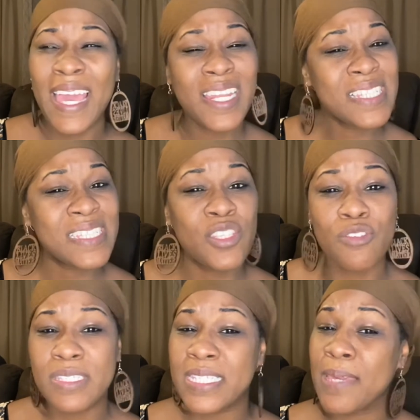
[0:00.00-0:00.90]
still
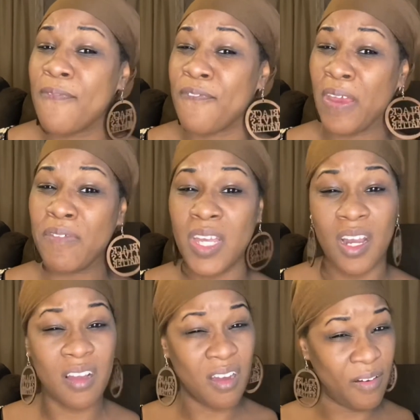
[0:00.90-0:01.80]
seemed very
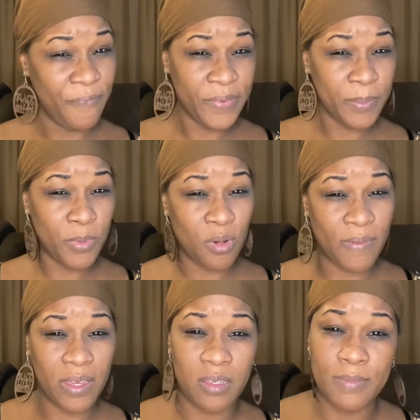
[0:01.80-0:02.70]
uncomfortable
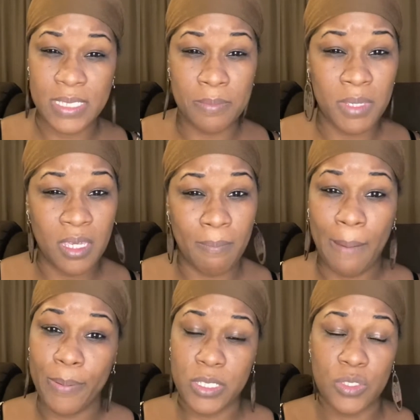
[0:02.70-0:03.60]
around him to me, in my
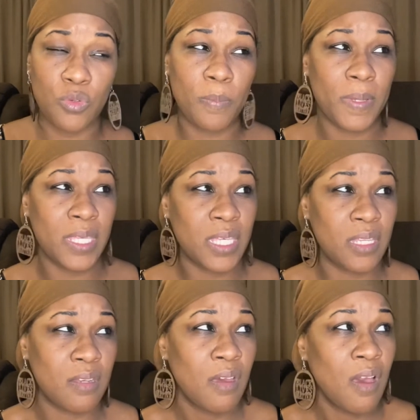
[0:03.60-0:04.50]
personal
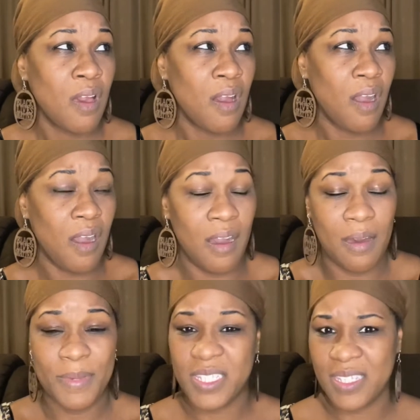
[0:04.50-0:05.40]
opinion.
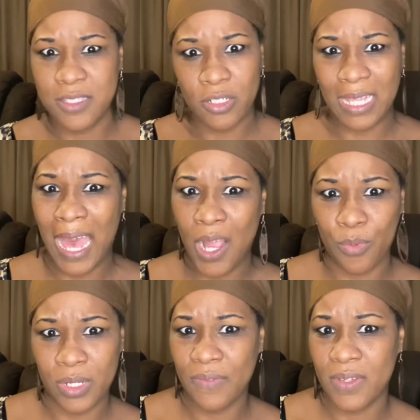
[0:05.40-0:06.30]
It just looked
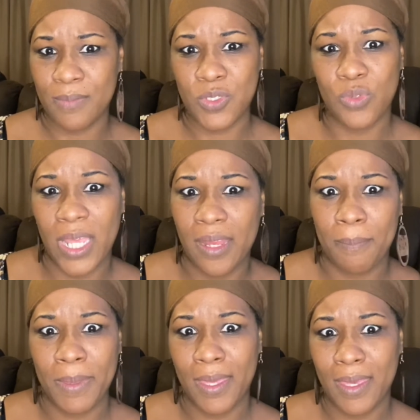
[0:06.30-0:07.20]
awkward, even them two laying in
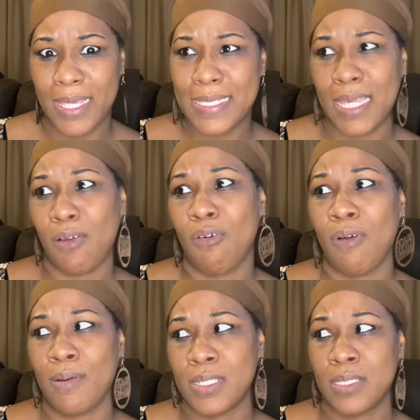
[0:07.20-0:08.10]
bed. He's like, oh,
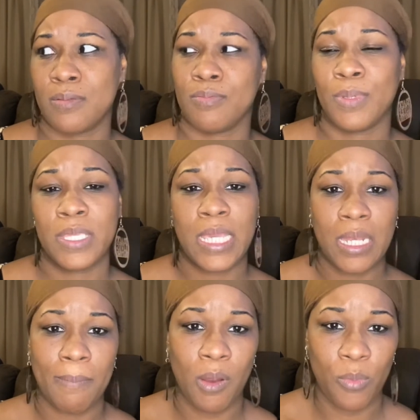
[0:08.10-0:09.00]
I've just been thinking
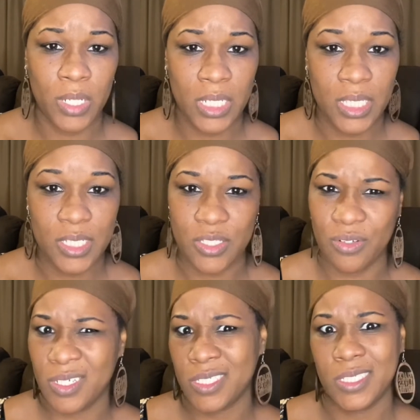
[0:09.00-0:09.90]
about wanting to kiss her.
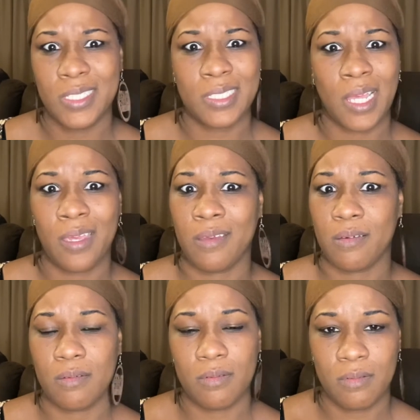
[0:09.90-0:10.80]
And she's like,
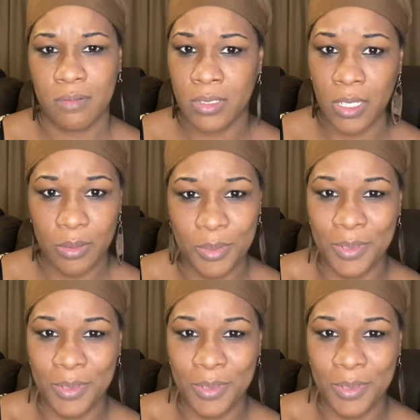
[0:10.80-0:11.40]
no.